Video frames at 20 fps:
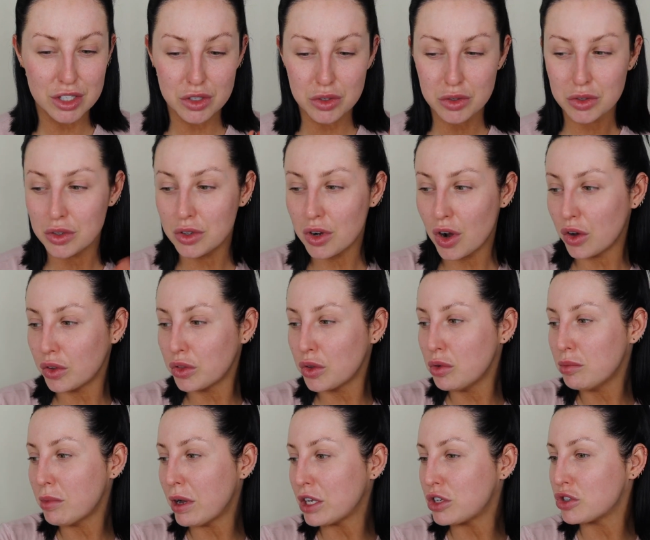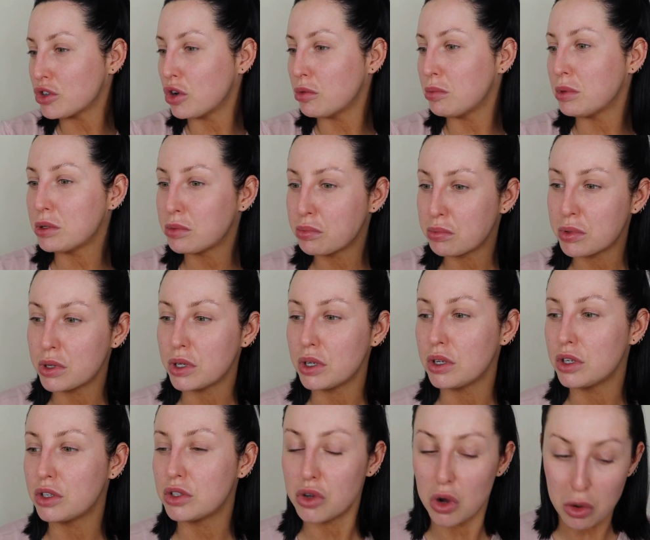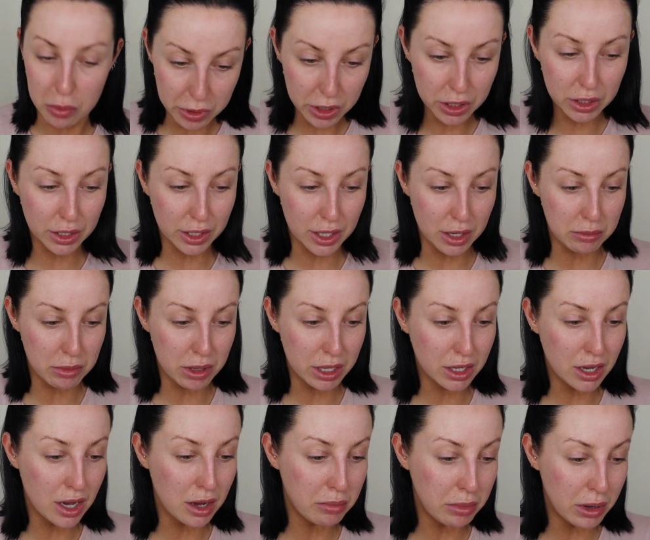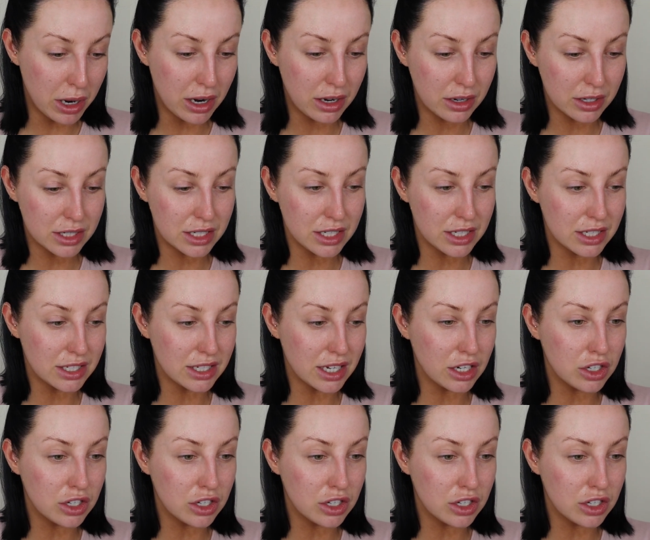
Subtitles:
So although my job is predominantly a makeup artist,